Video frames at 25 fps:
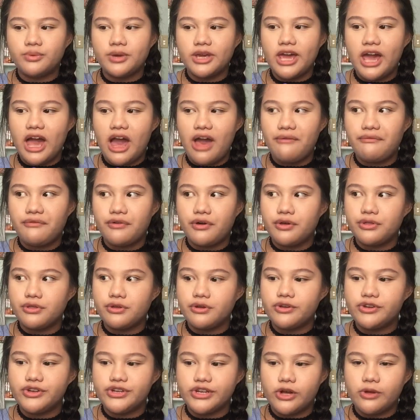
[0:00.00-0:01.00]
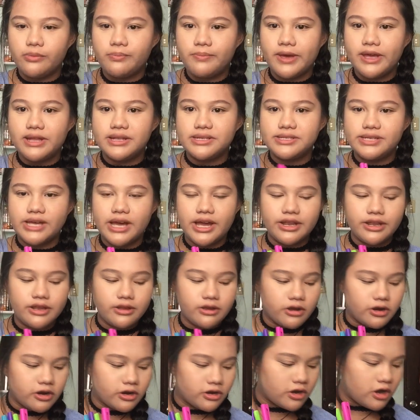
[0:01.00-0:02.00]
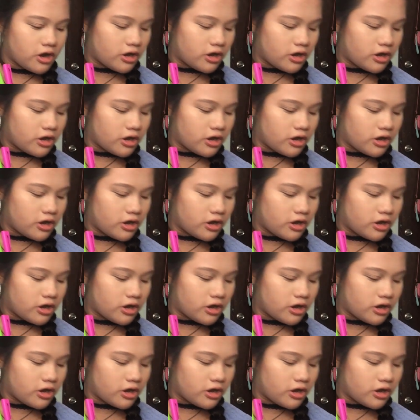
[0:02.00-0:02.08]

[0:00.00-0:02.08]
We have other gel pens that are